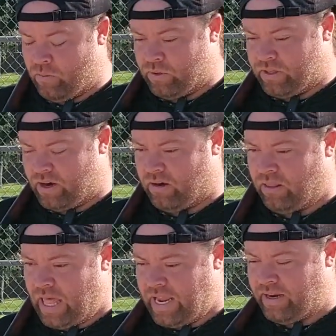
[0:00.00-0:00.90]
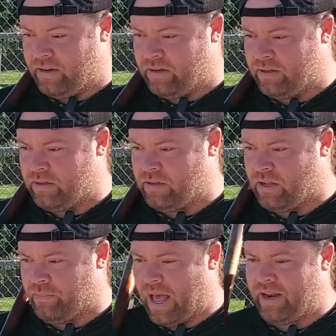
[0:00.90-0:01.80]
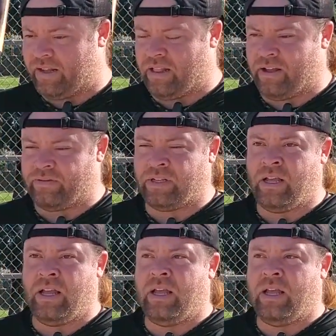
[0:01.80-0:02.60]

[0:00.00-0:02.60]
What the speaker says: was their light batting gloves.